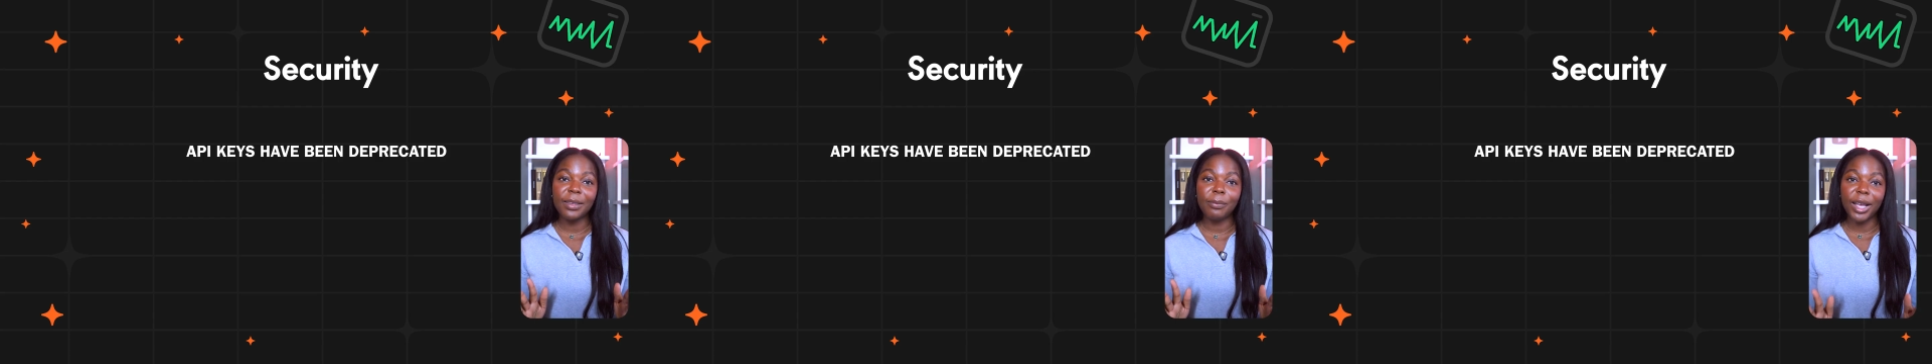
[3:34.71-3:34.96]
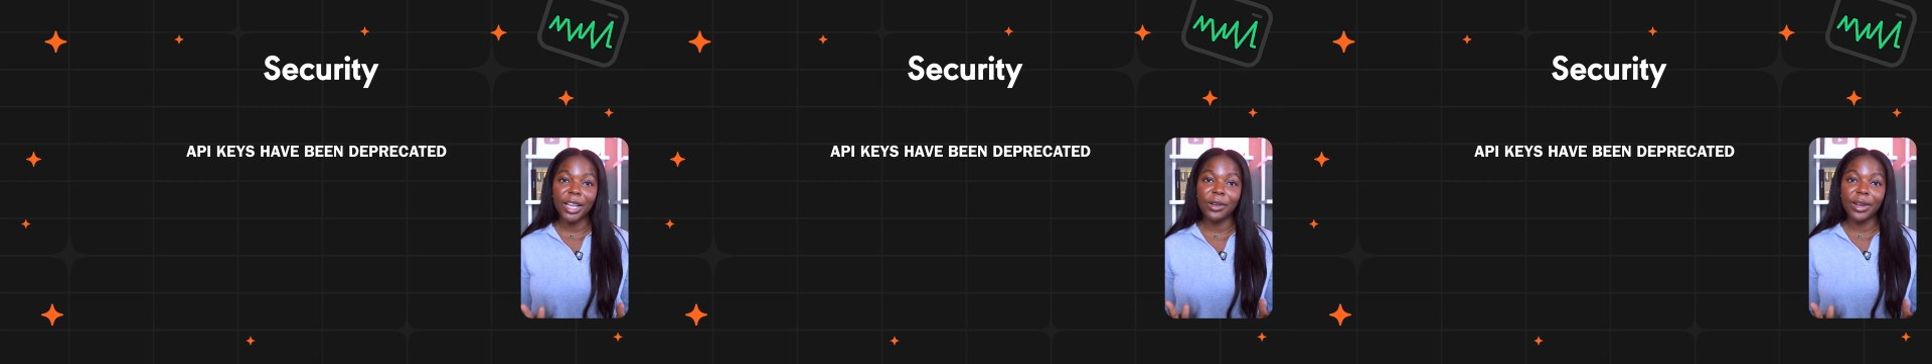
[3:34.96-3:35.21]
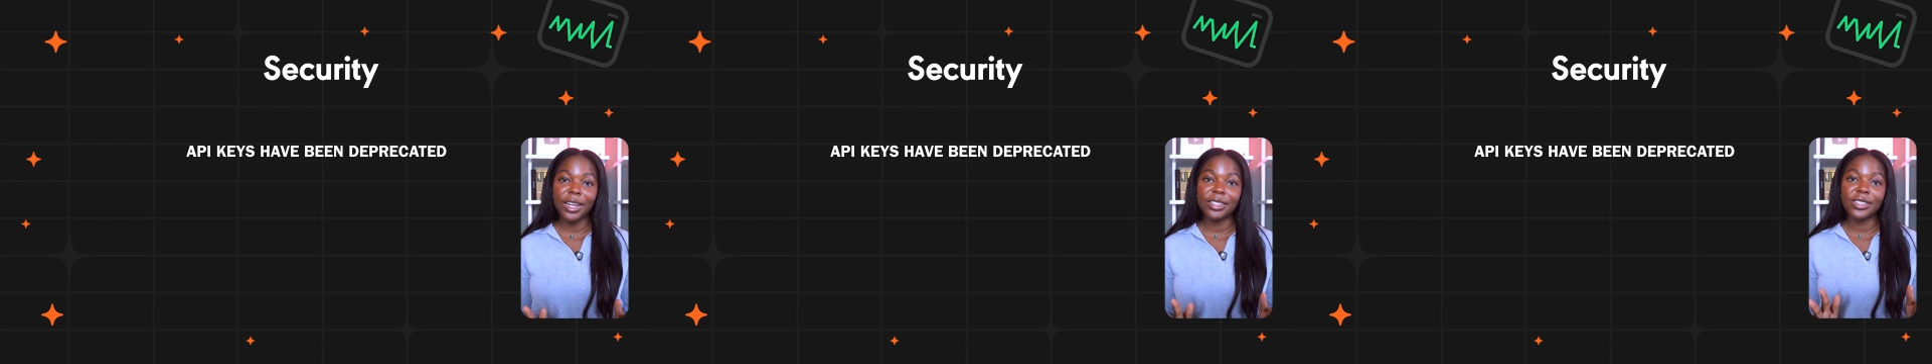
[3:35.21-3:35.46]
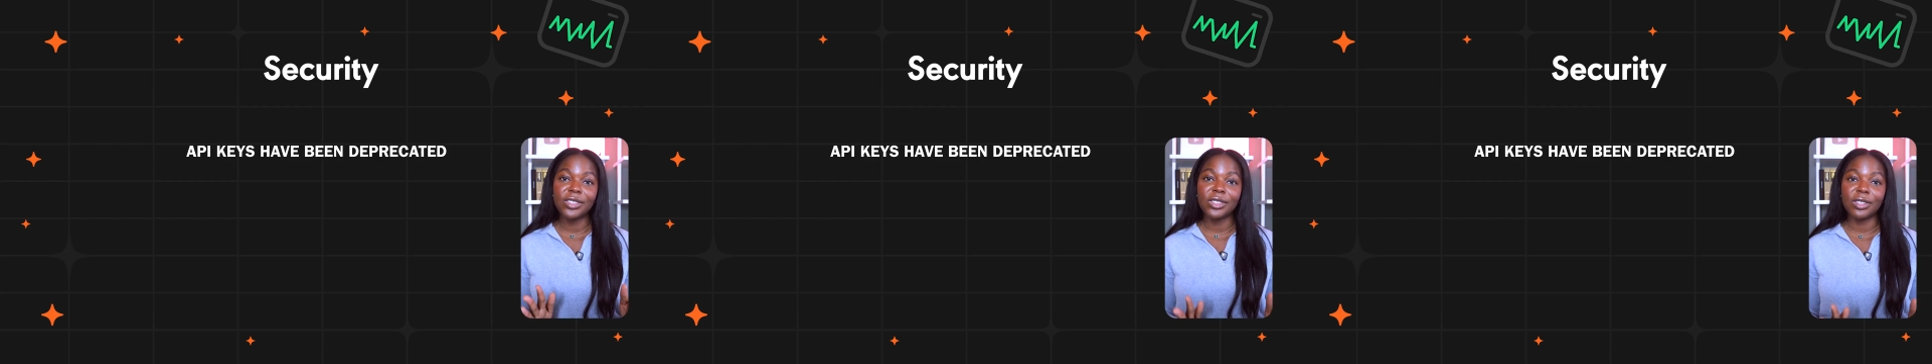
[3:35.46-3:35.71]
migrated
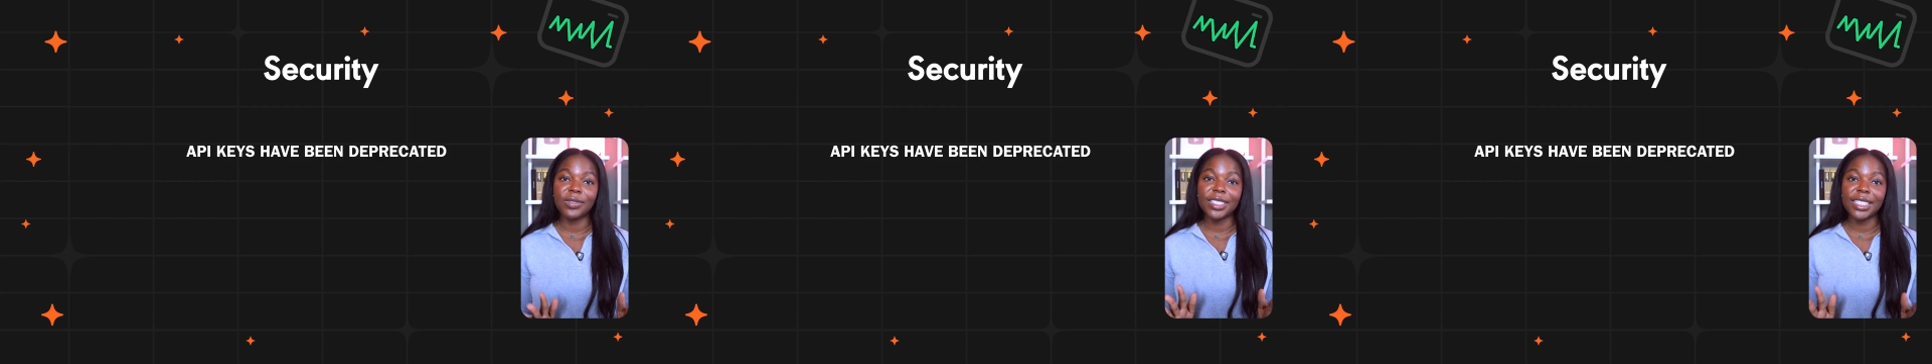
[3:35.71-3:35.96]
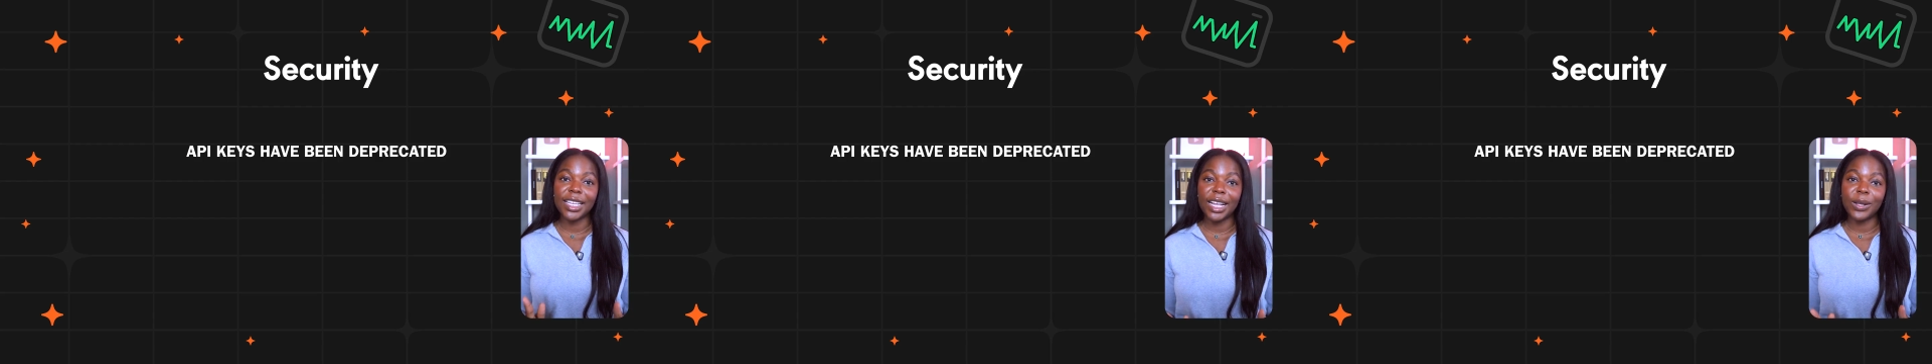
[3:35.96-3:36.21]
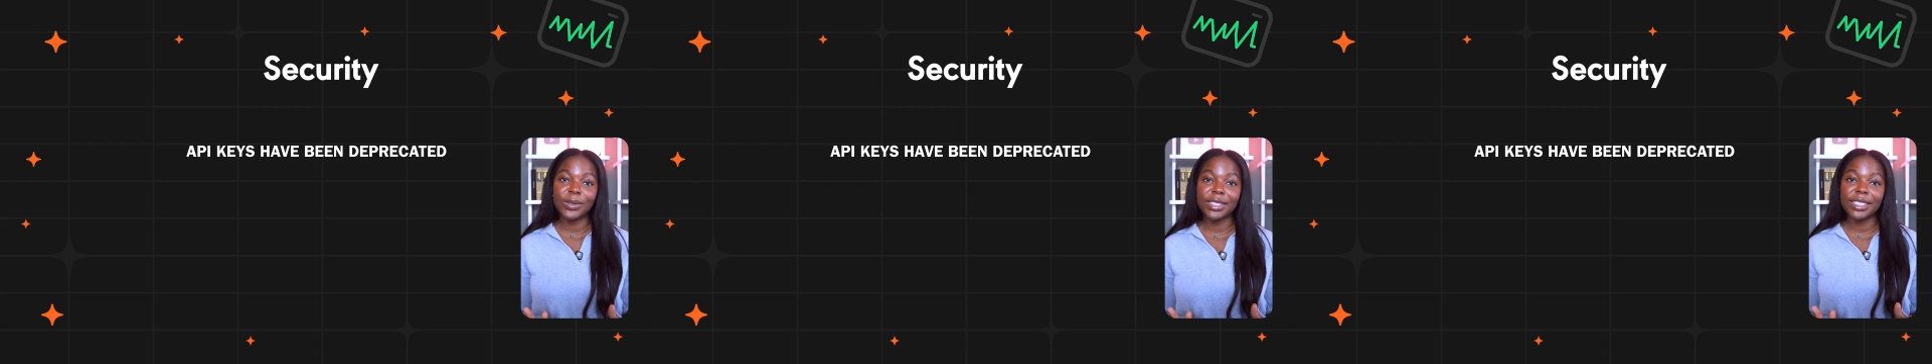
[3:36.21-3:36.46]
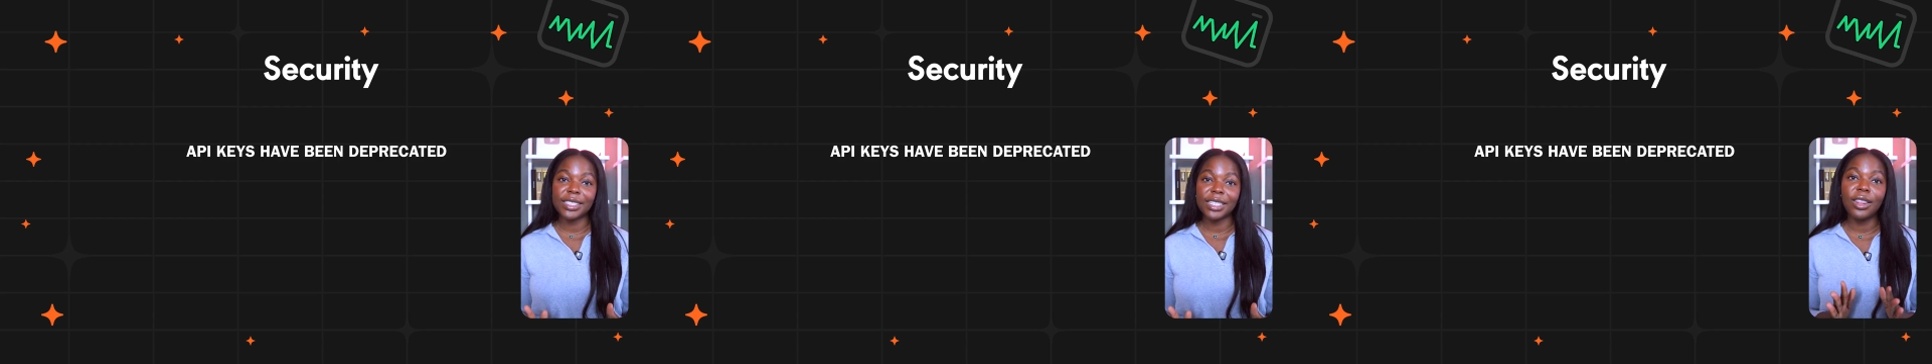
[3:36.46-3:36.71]
to service accounts.